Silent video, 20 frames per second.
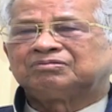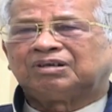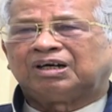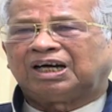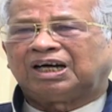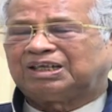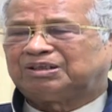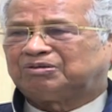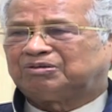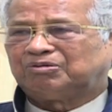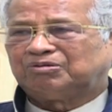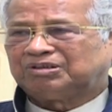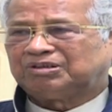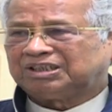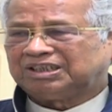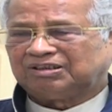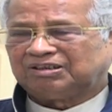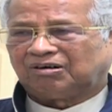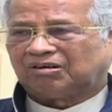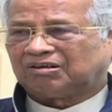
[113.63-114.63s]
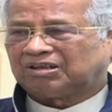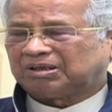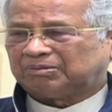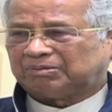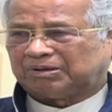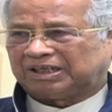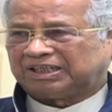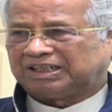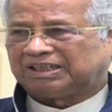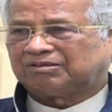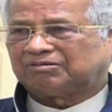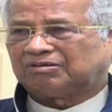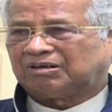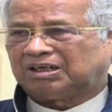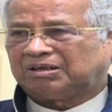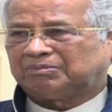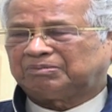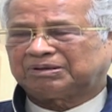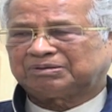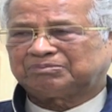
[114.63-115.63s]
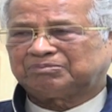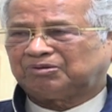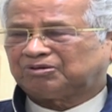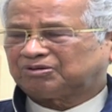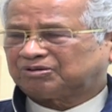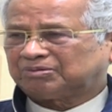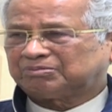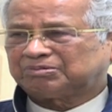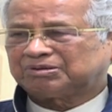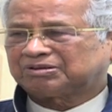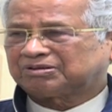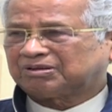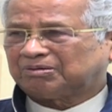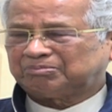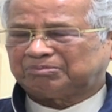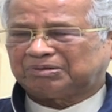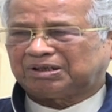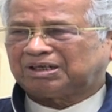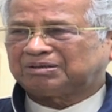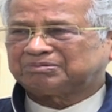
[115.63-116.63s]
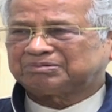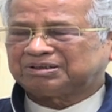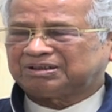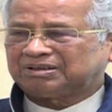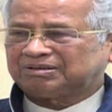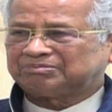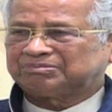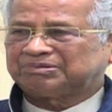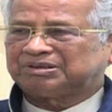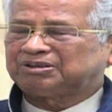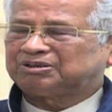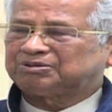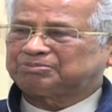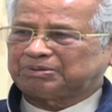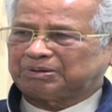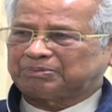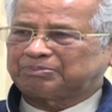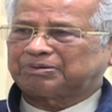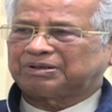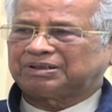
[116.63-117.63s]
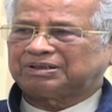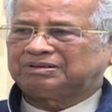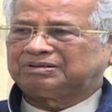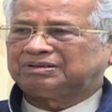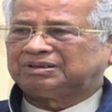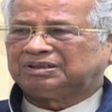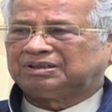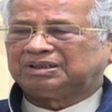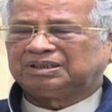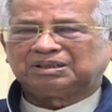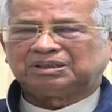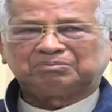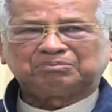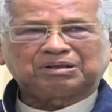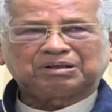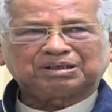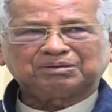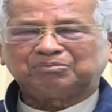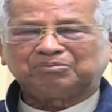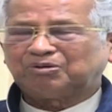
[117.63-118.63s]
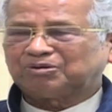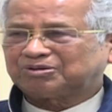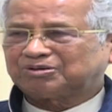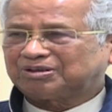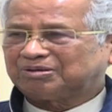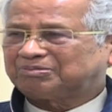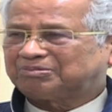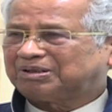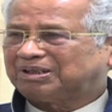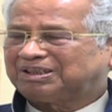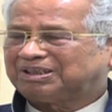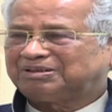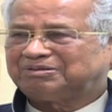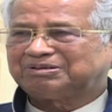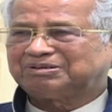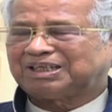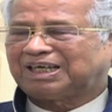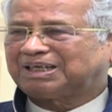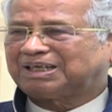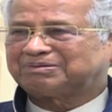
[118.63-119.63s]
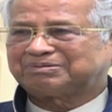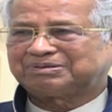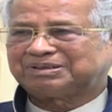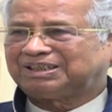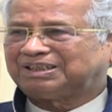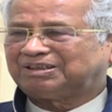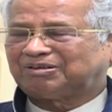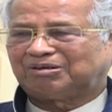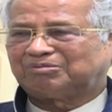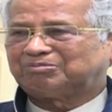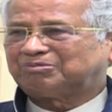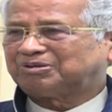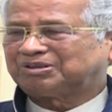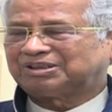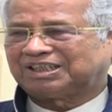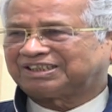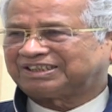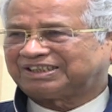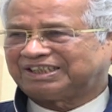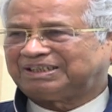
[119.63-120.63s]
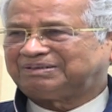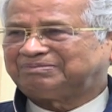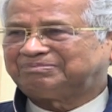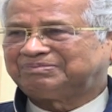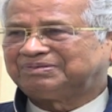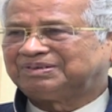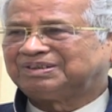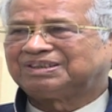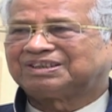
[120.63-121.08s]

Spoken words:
I don't read all the vernacular, but most of the newspaper. But most of the news I have seen almost the same.